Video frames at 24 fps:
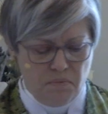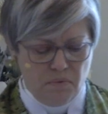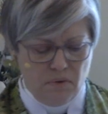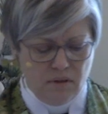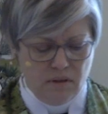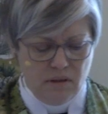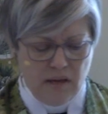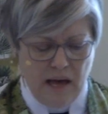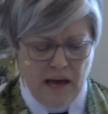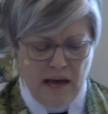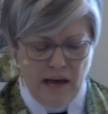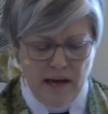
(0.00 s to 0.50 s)

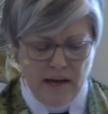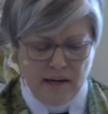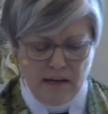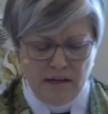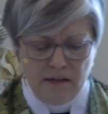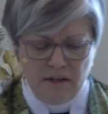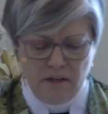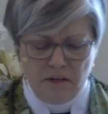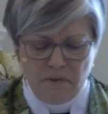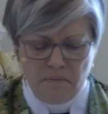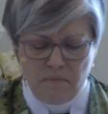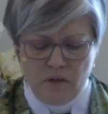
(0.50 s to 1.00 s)
with God,
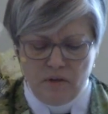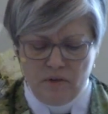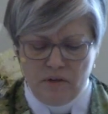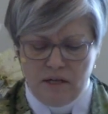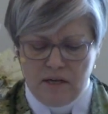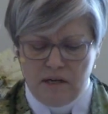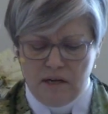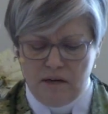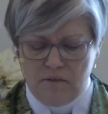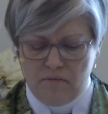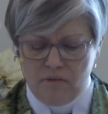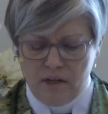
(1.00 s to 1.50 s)
and
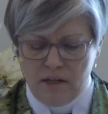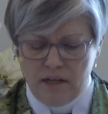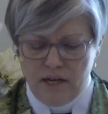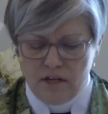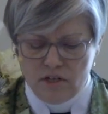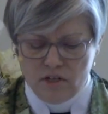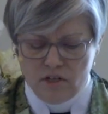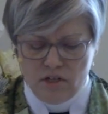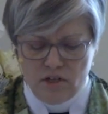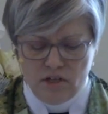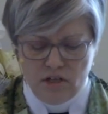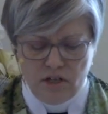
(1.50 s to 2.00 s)
communion and
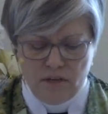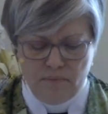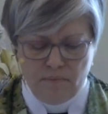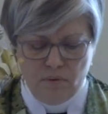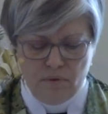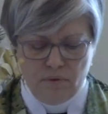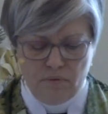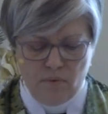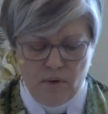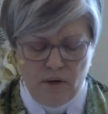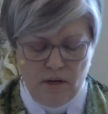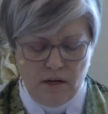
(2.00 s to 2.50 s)
relationship
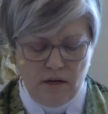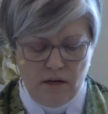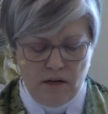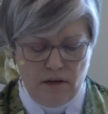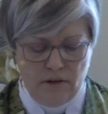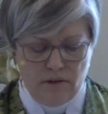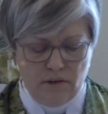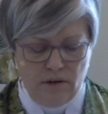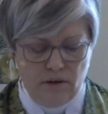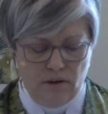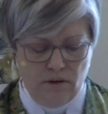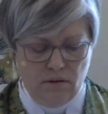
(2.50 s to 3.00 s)
with one
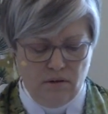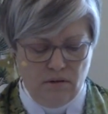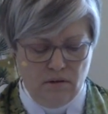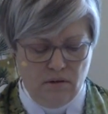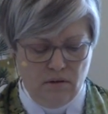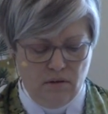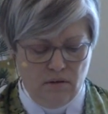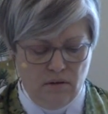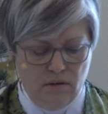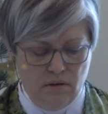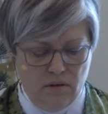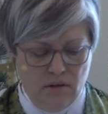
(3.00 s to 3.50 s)
another.
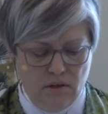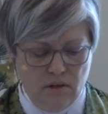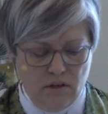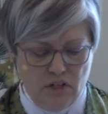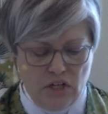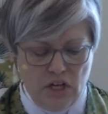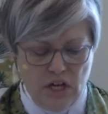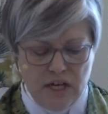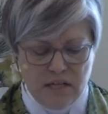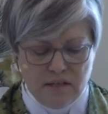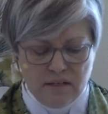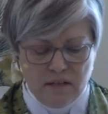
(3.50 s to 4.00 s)

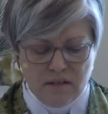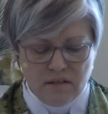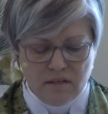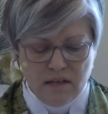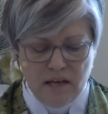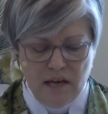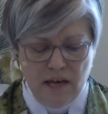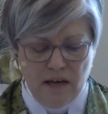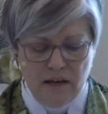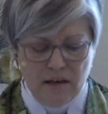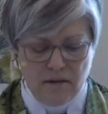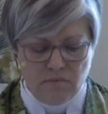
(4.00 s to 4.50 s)
Jesus
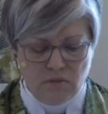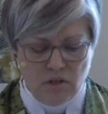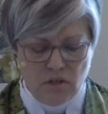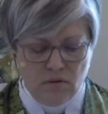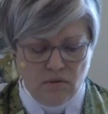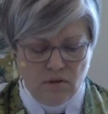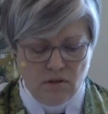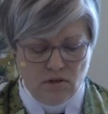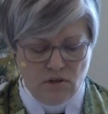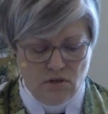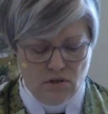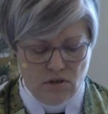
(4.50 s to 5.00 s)
came to
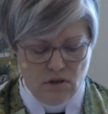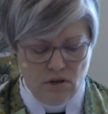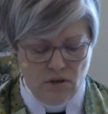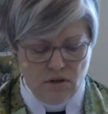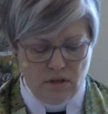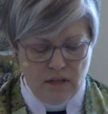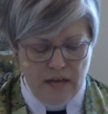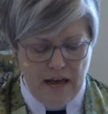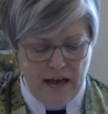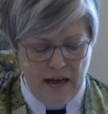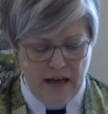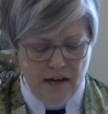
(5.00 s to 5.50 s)
ensure
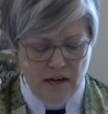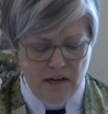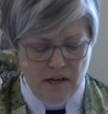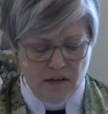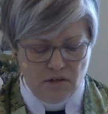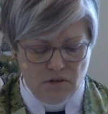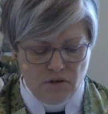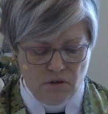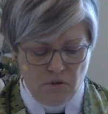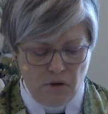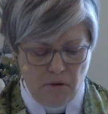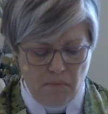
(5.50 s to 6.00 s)
that
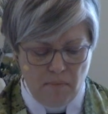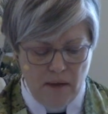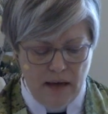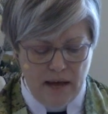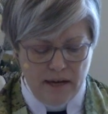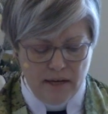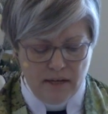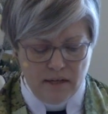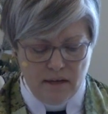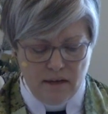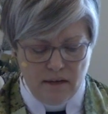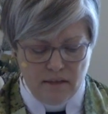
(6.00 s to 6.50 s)
and to
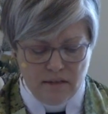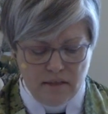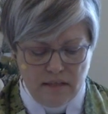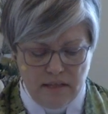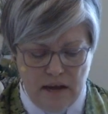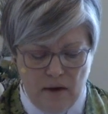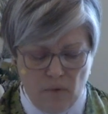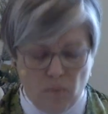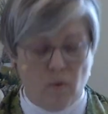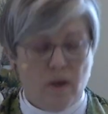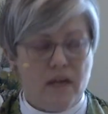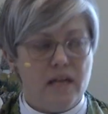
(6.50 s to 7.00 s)
remind us
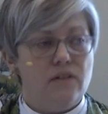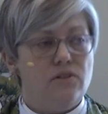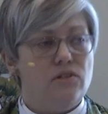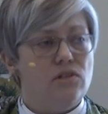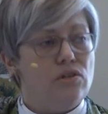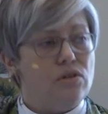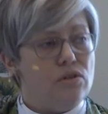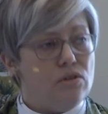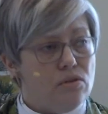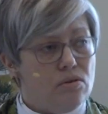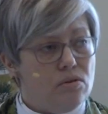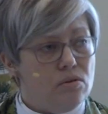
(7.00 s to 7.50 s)
that we
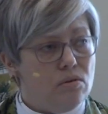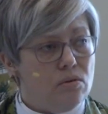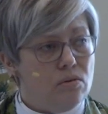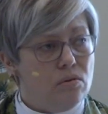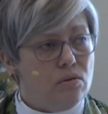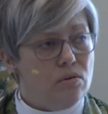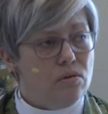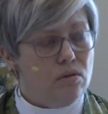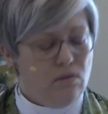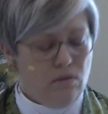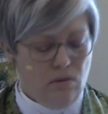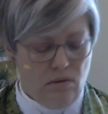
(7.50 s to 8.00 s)

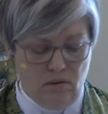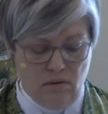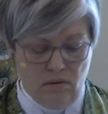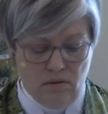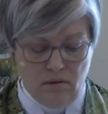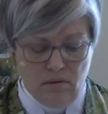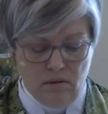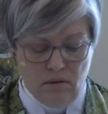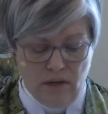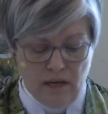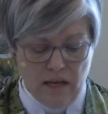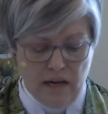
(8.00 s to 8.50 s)
too
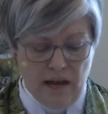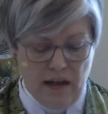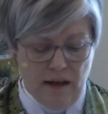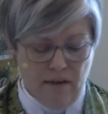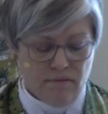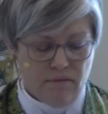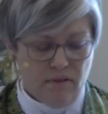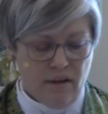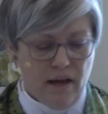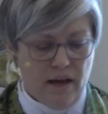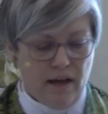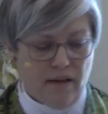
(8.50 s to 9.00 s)
can
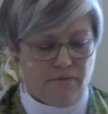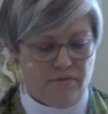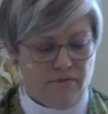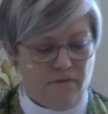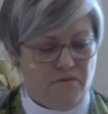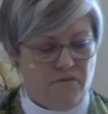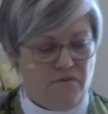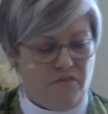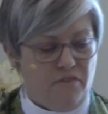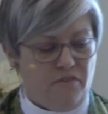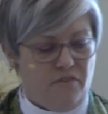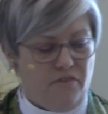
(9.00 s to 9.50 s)
have life
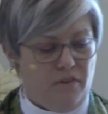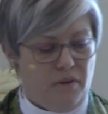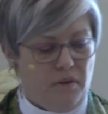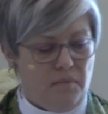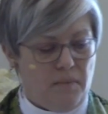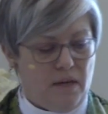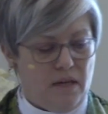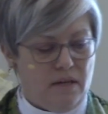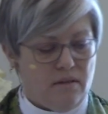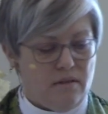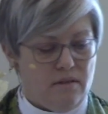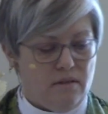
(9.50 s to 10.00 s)
and
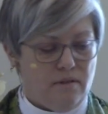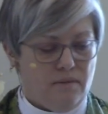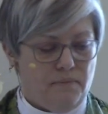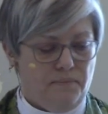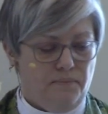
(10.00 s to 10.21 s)
fulfillment.